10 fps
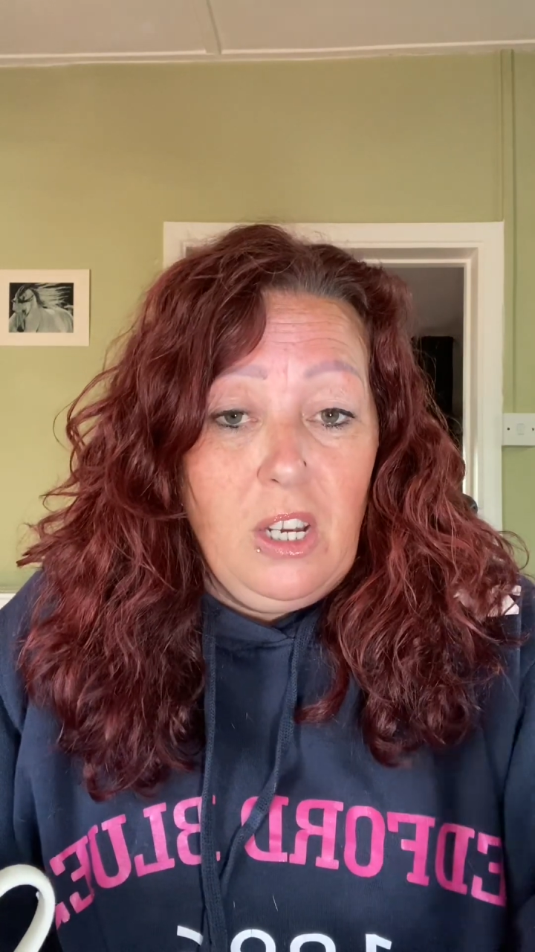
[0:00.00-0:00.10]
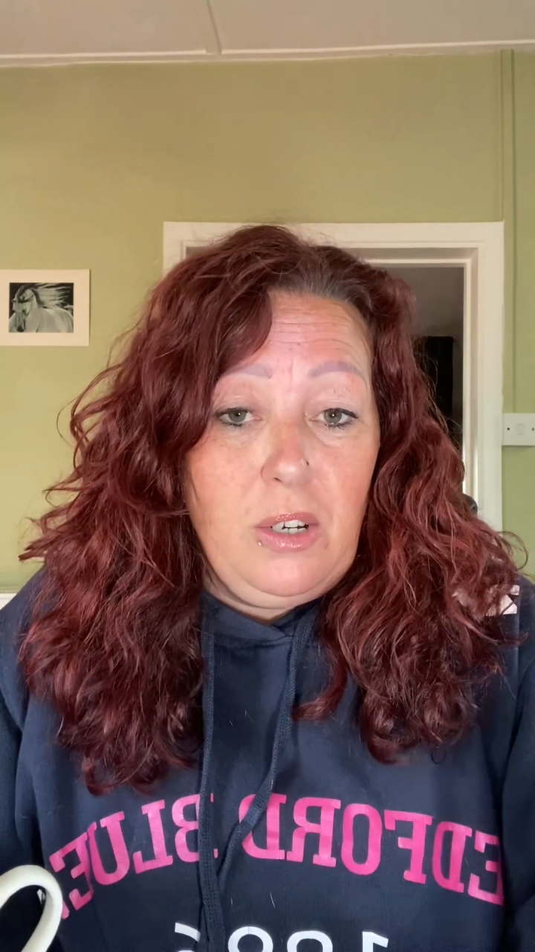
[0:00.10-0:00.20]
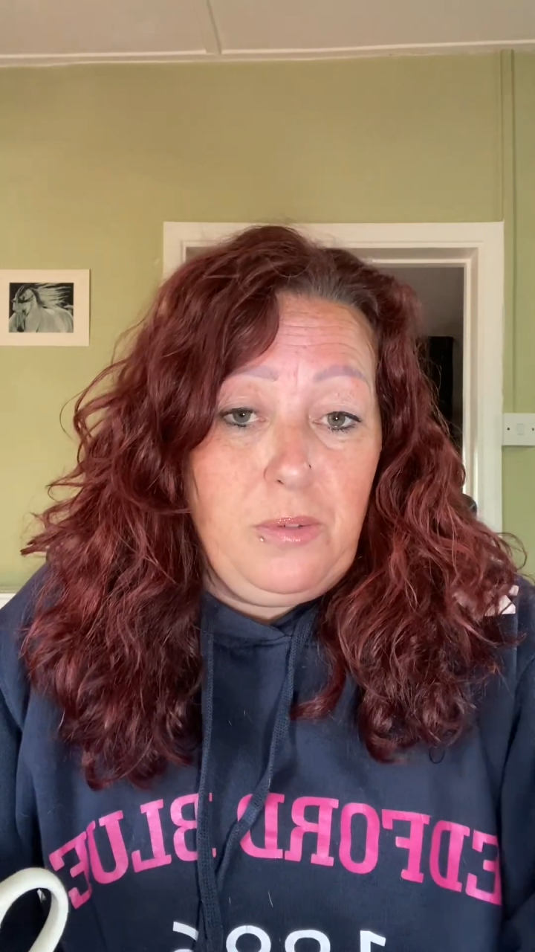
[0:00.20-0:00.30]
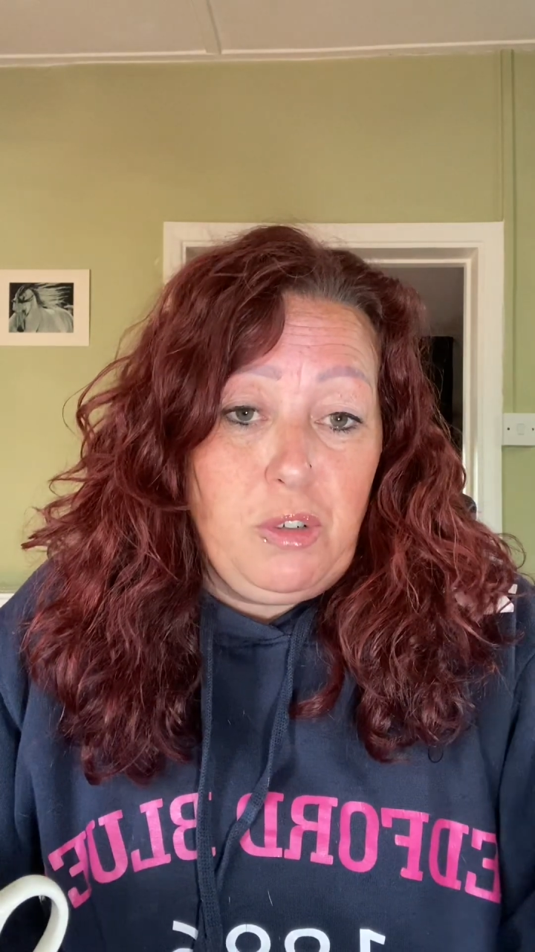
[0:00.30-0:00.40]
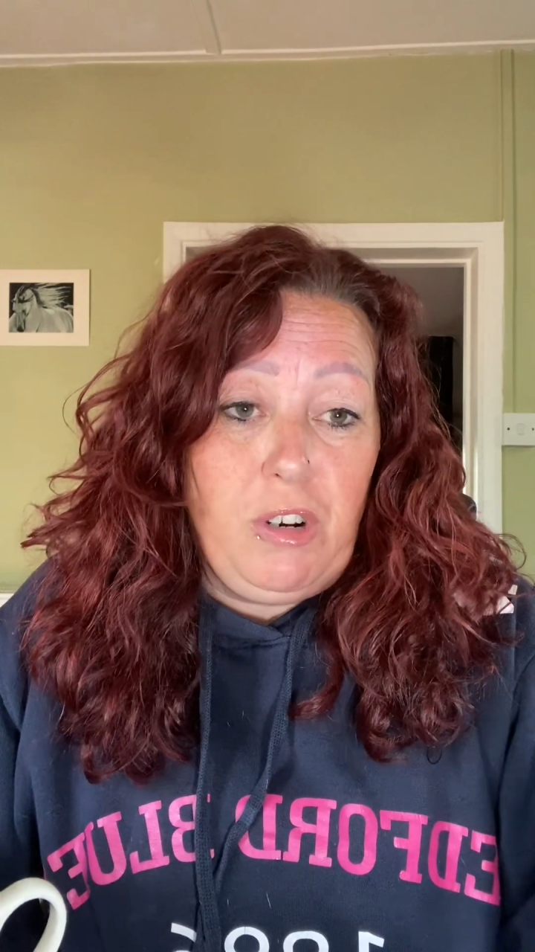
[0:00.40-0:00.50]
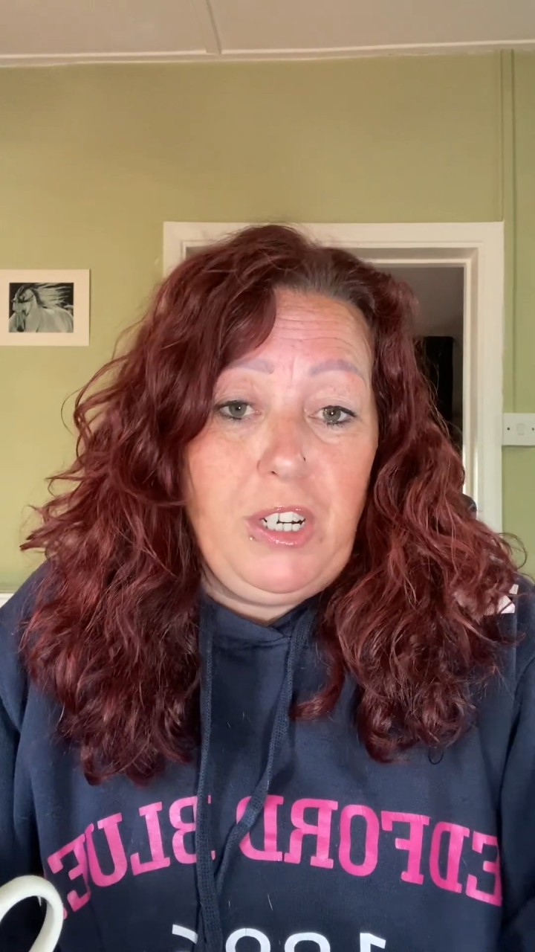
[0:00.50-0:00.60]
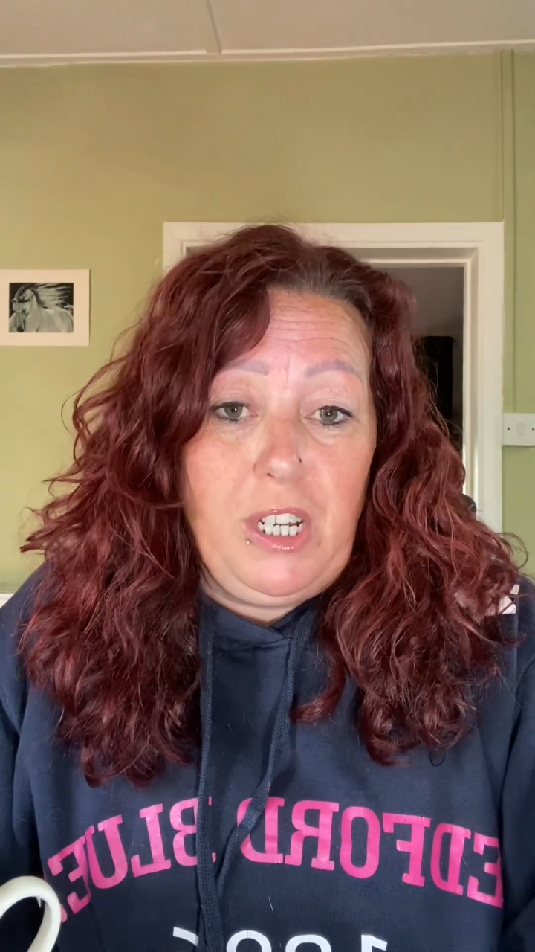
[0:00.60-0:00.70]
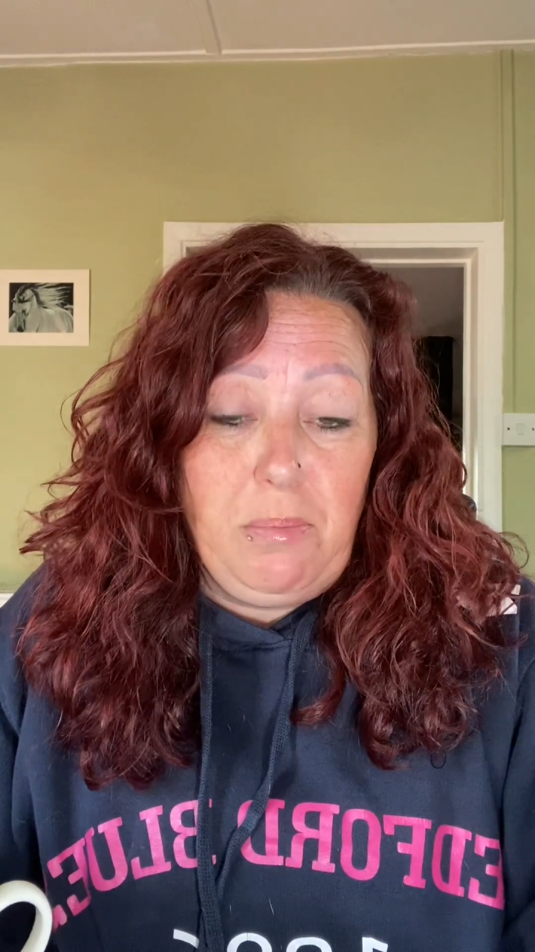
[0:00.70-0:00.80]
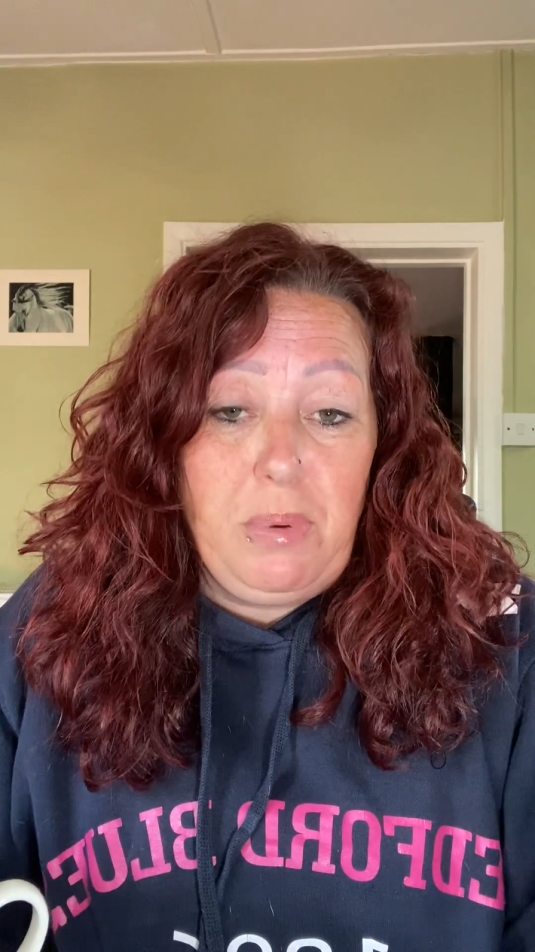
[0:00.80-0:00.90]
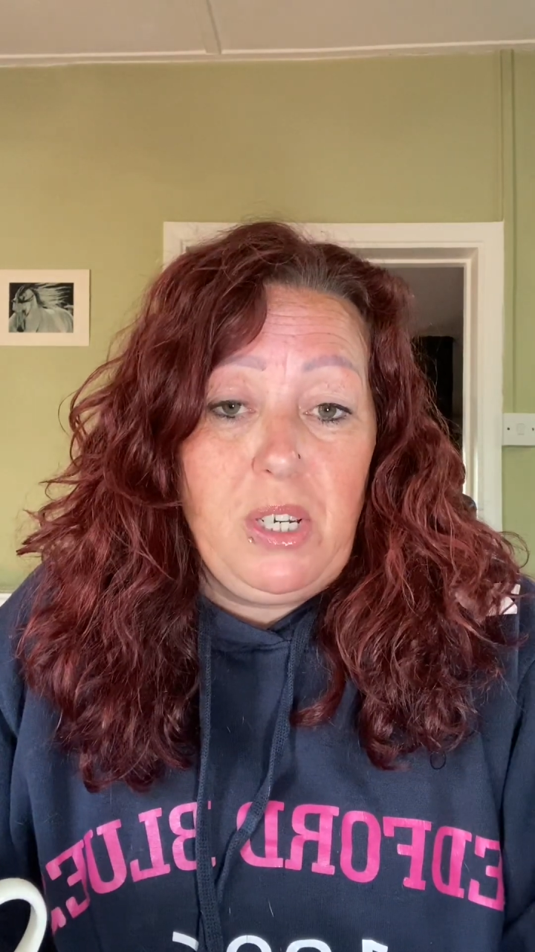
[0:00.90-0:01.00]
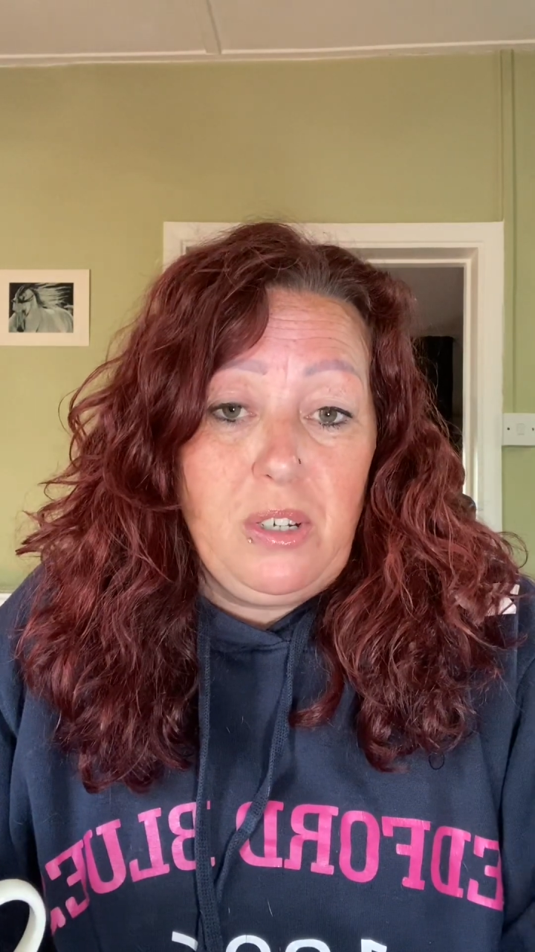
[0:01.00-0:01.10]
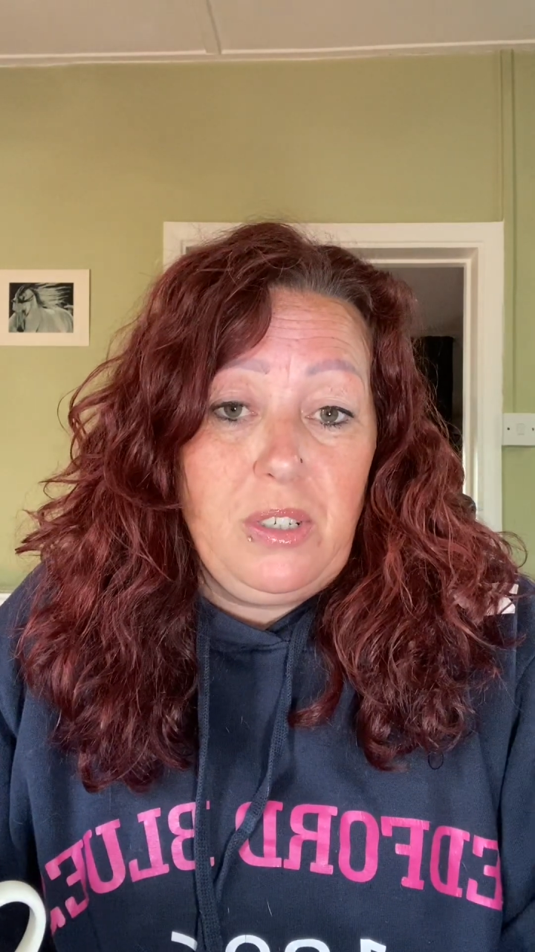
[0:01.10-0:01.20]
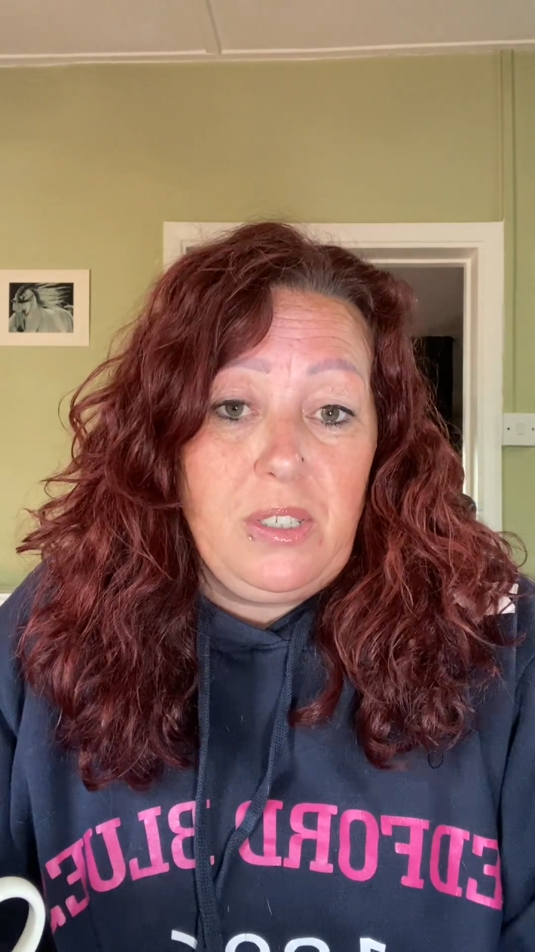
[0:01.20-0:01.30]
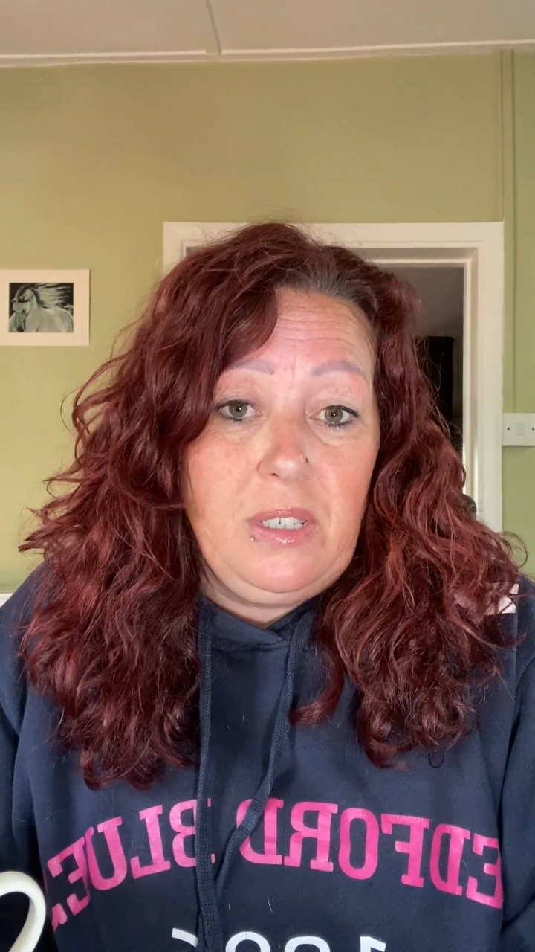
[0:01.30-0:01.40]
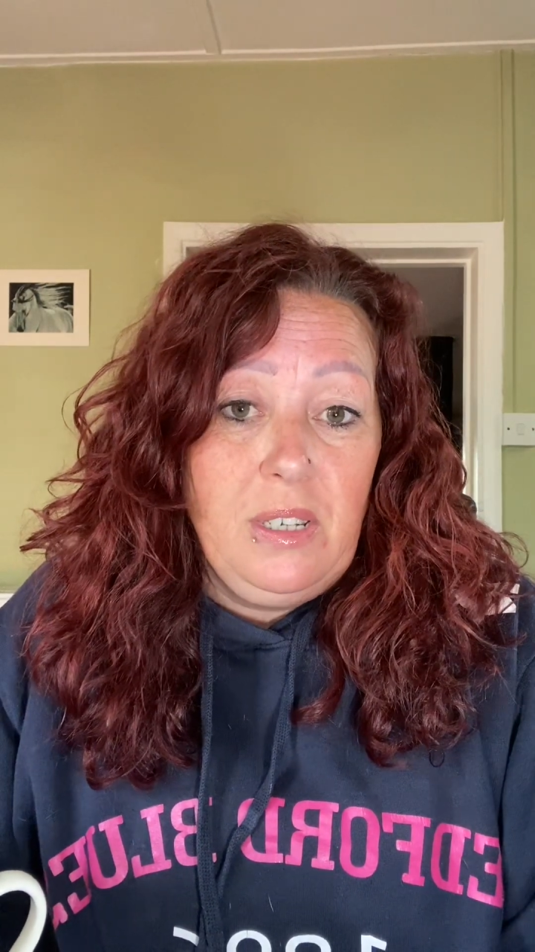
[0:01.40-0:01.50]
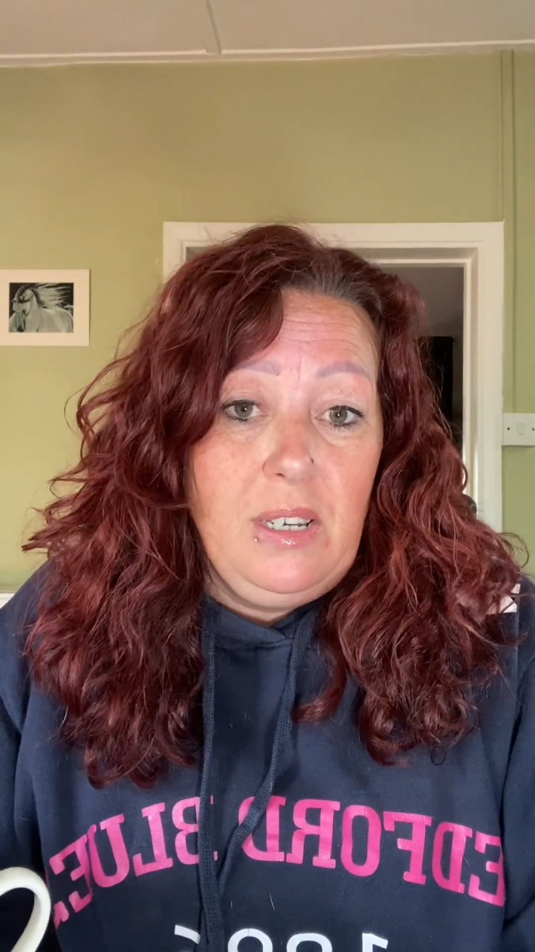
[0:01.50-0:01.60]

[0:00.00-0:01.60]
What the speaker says: of training because